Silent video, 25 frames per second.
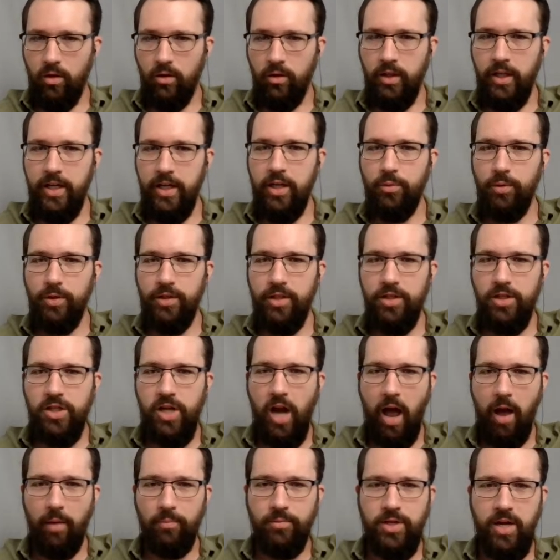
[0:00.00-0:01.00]
Lead with the
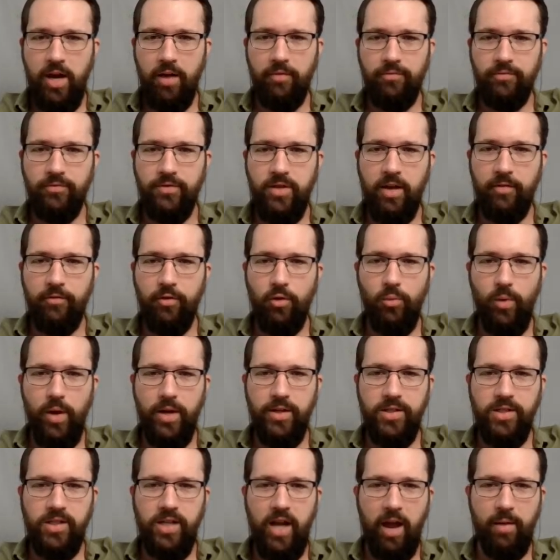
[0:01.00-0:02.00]
job. Jeff never
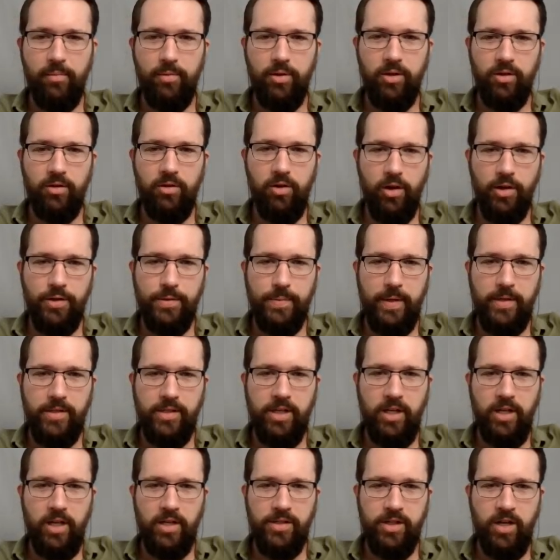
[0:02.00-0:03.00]
wastes time in the crawl space.
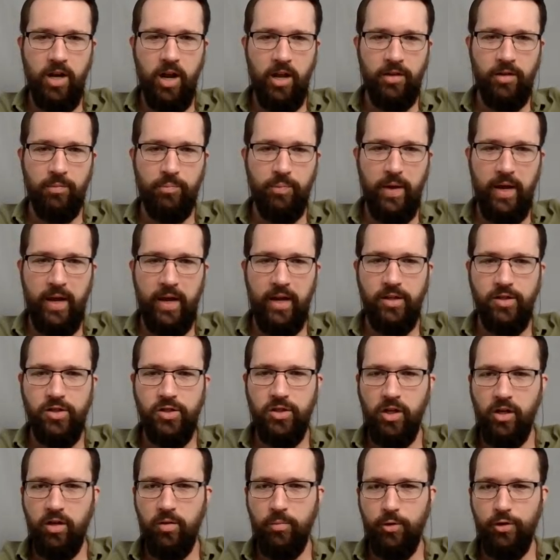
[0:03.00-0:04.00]
He doesn't on the
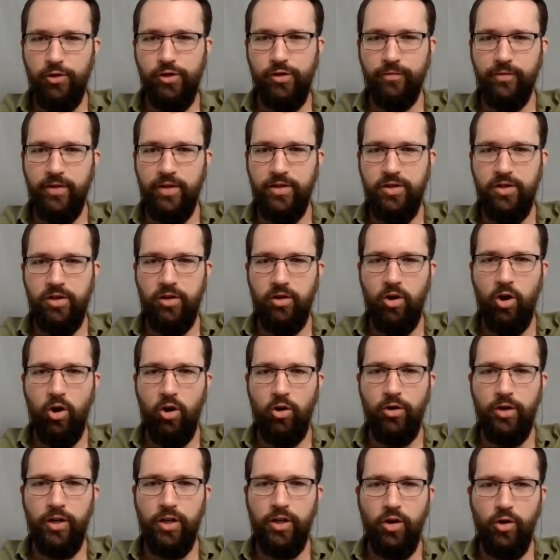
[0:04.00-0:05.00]
page. The commercial visitor
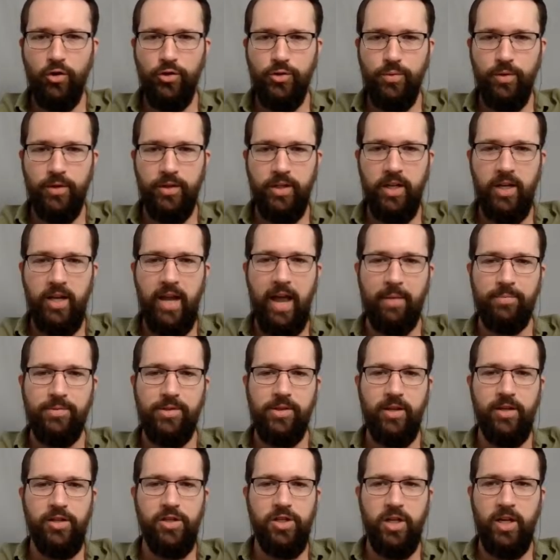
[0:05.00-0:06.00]
already knows what the
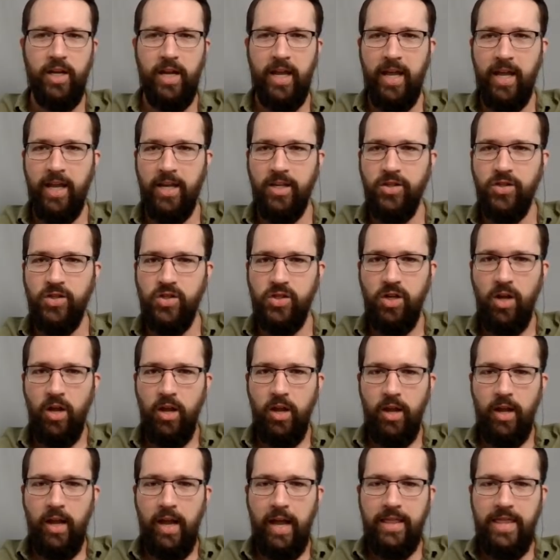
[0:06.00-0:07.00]
encapsulation is,
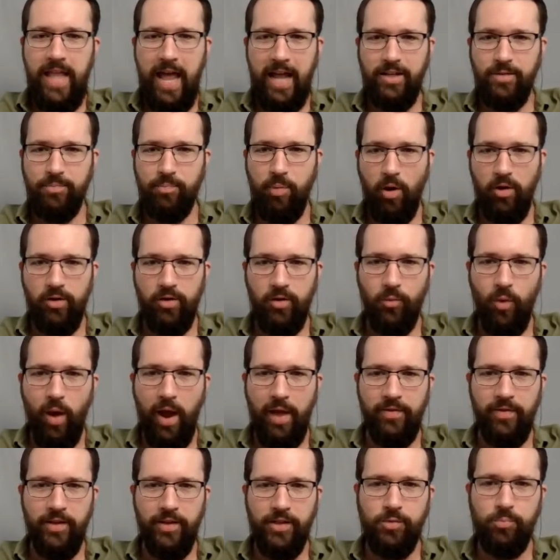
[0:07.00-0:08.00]
and that's part of
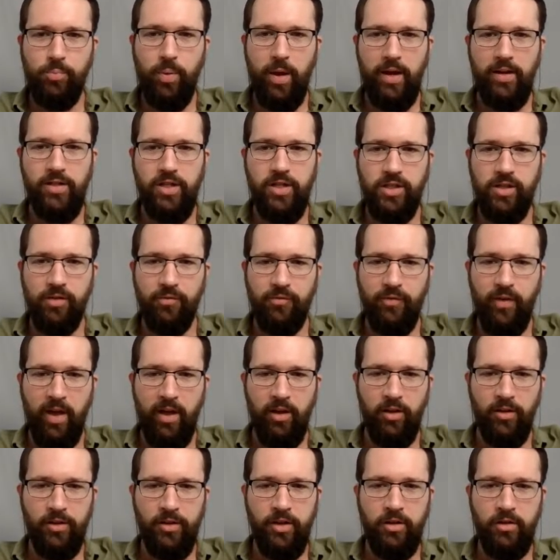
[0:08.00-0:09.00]
why this page is a
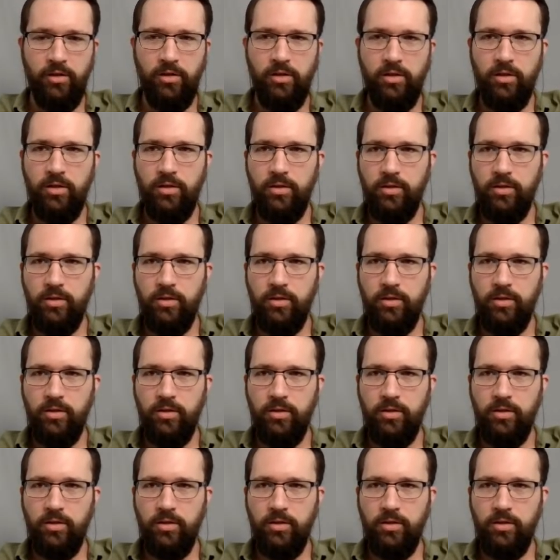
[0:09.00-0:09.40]
failure.